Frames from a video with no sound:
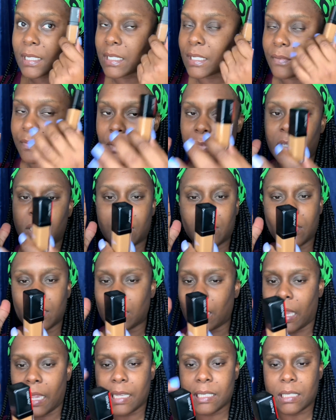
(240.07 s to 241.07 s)
it's very
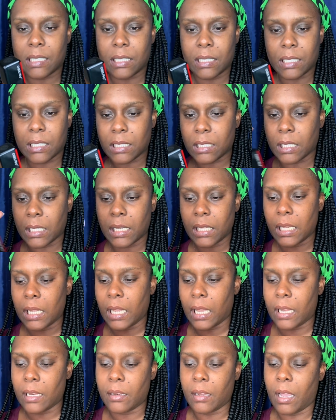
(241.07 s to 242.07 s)
nice and sleek
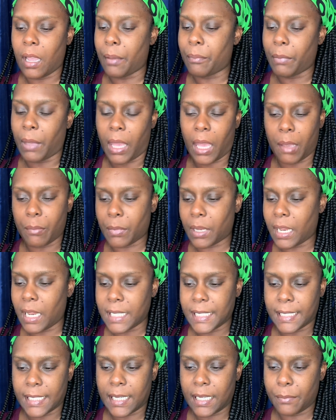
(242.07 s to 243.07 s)
and I'm, I'm
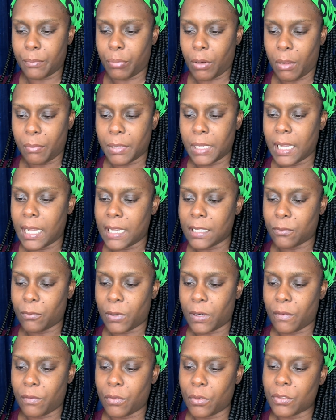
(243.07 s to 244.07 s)
guessing it probably has
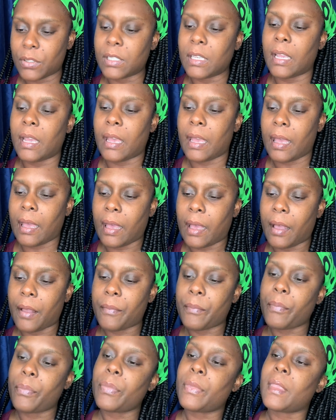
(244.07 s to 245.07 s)
one of the yeah
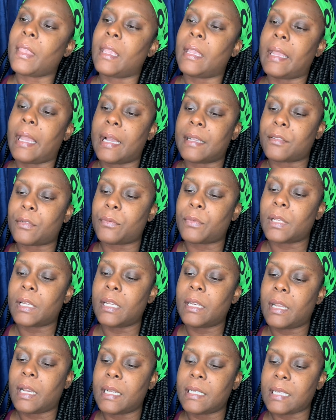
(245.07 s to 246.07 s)
it has a really nice